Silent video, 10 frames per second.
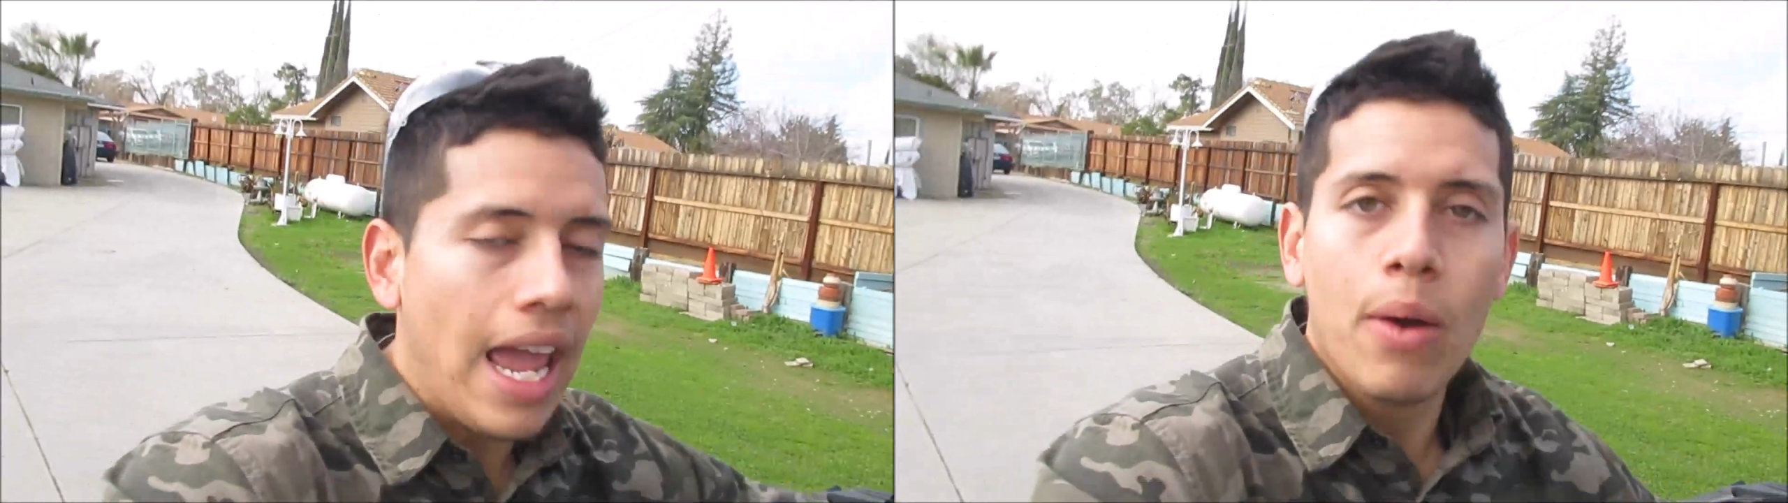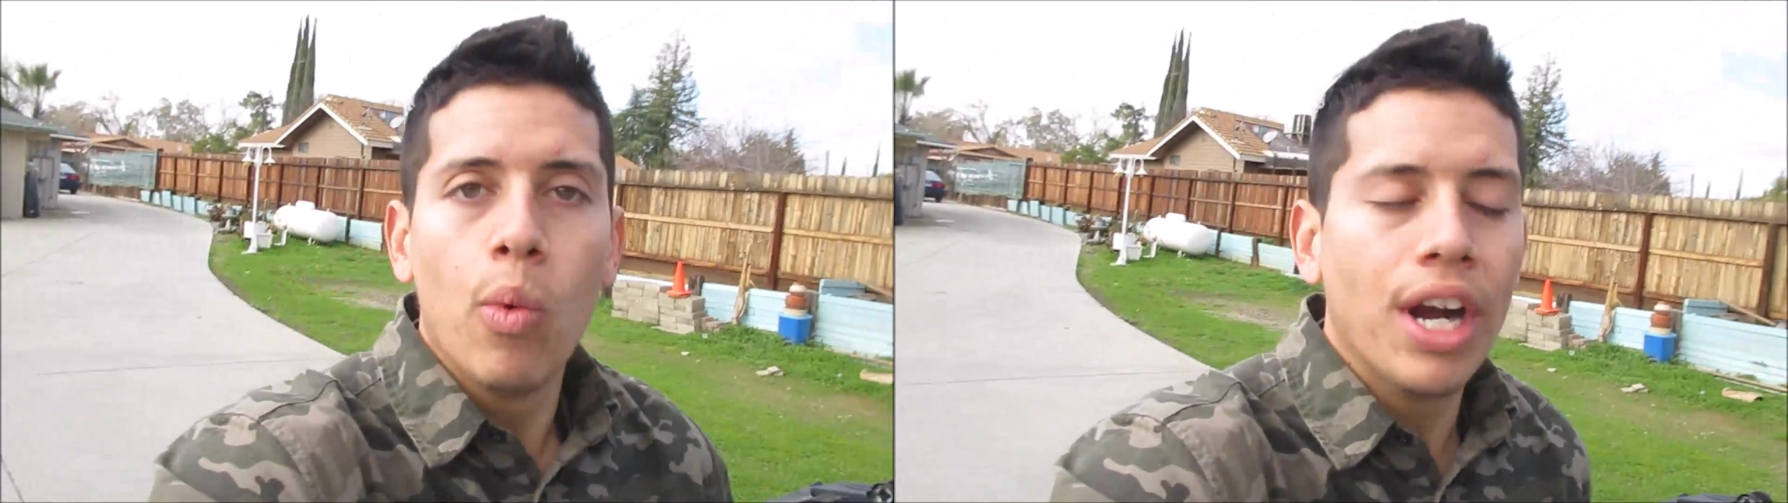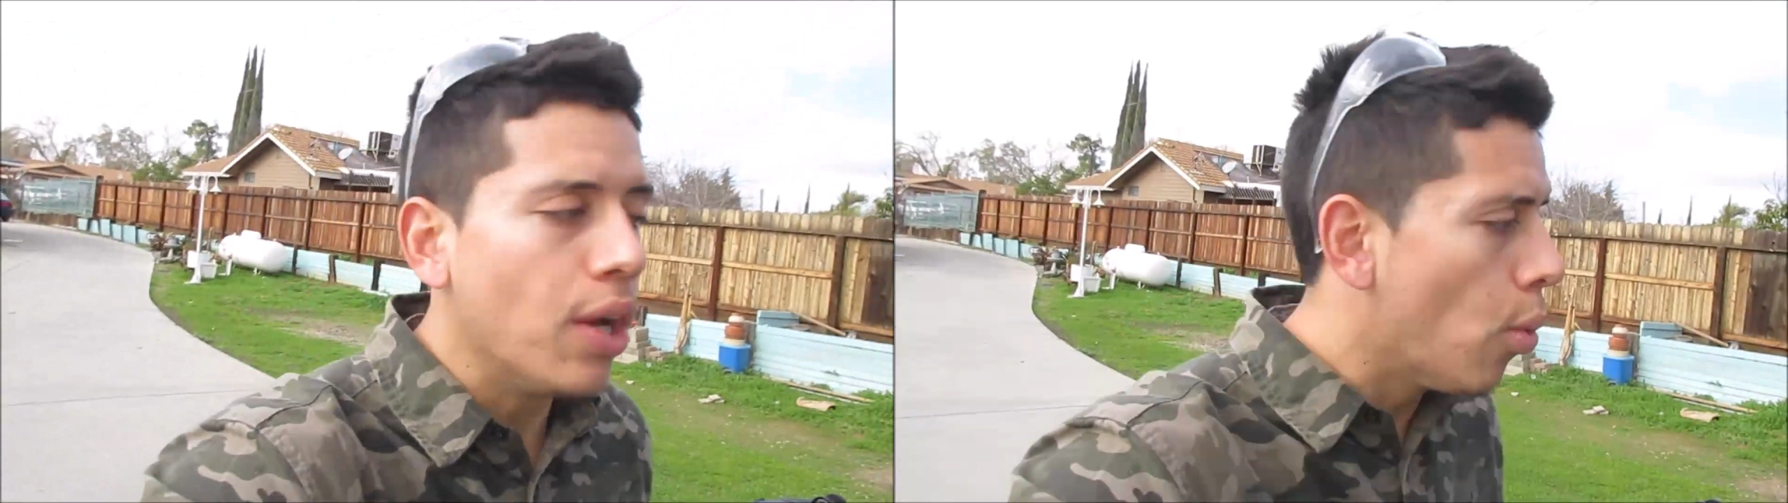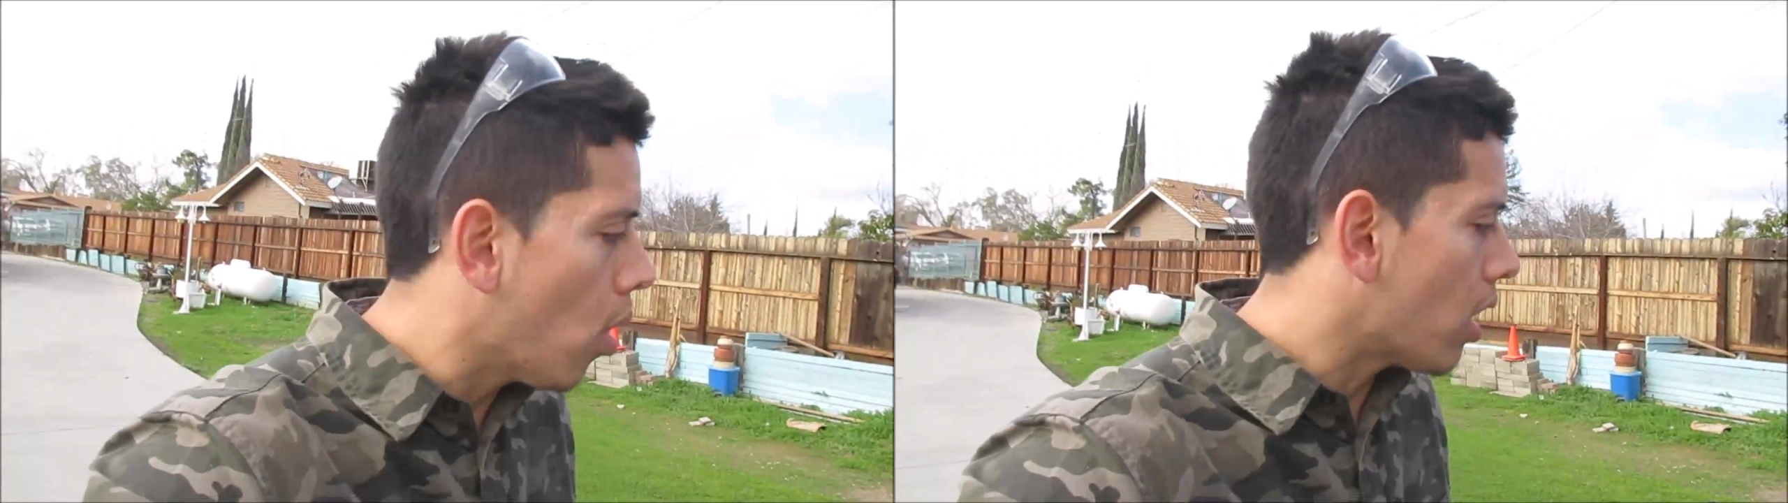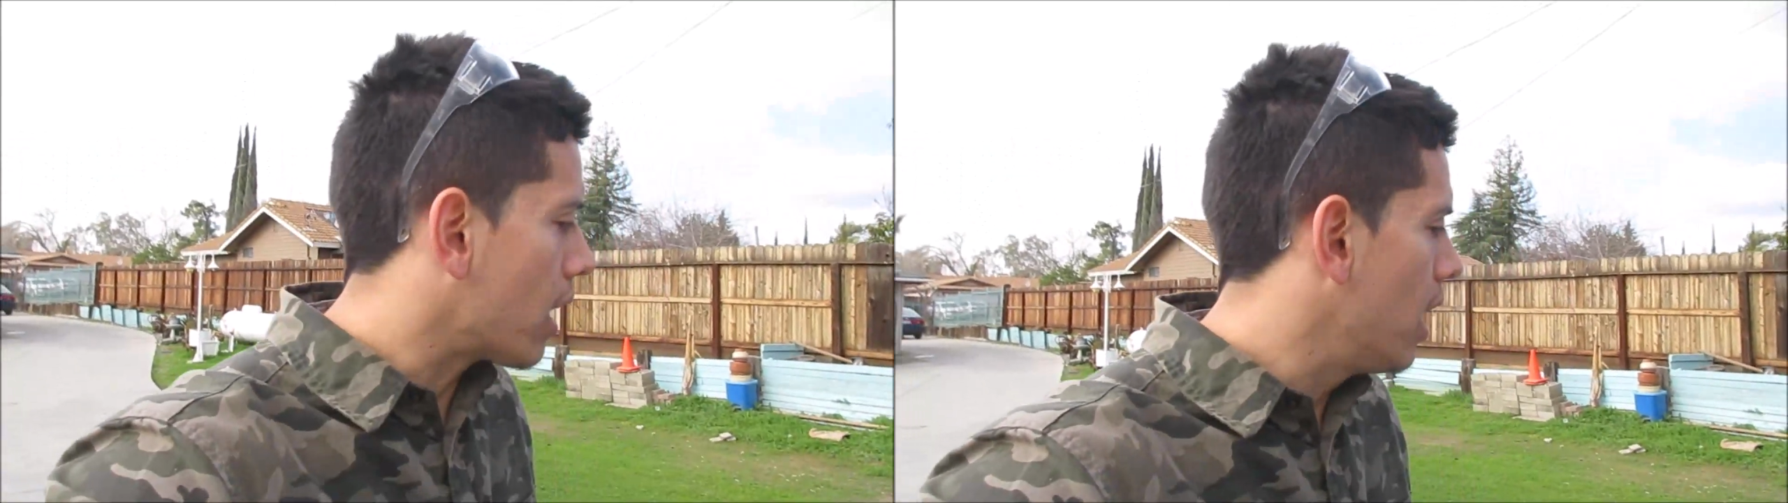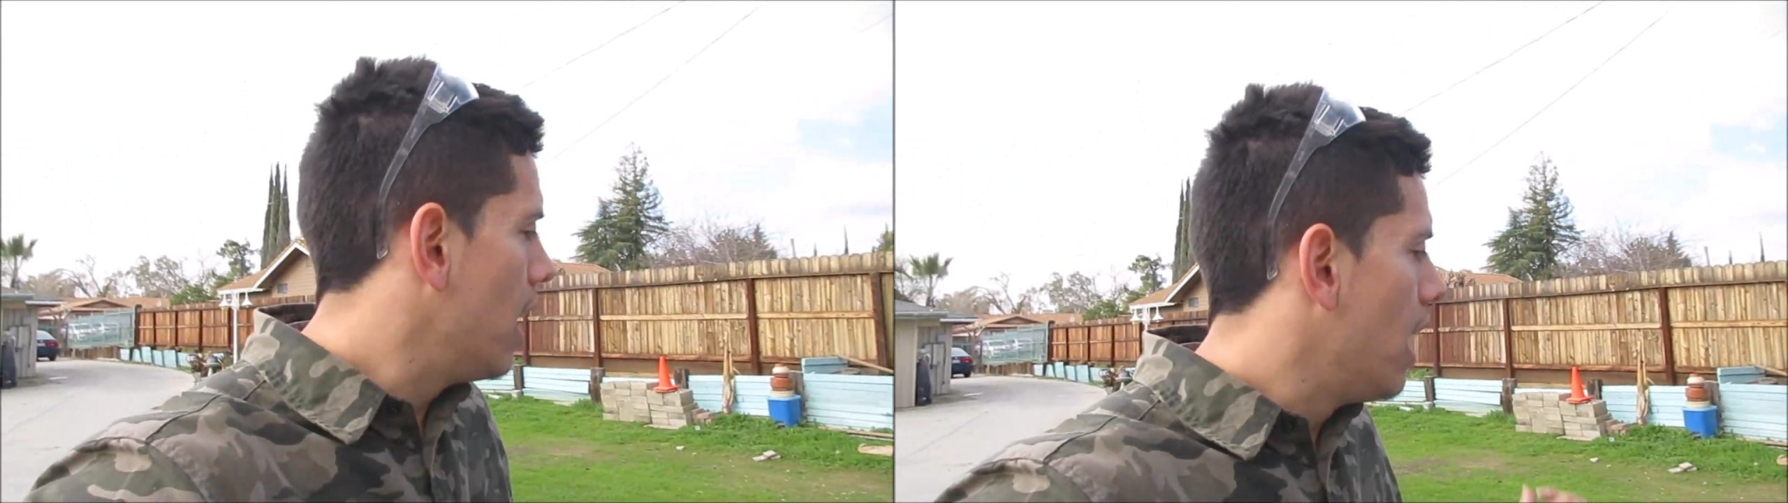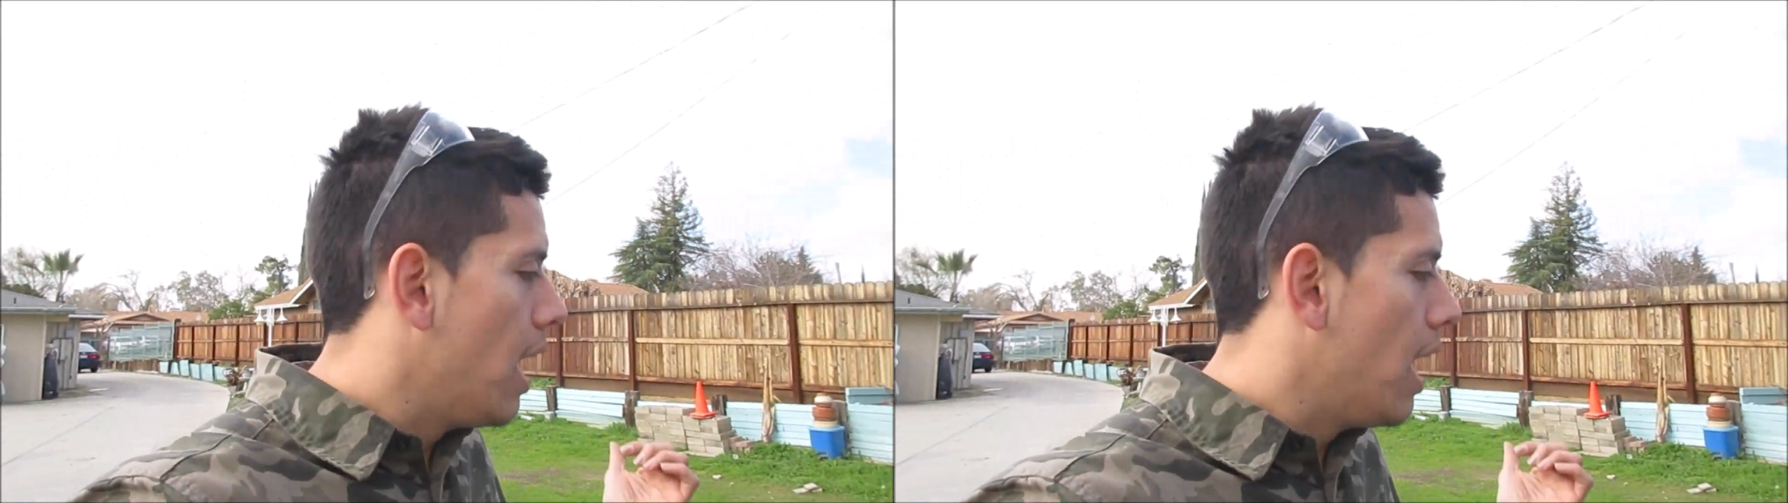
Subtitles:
it wouldn't work.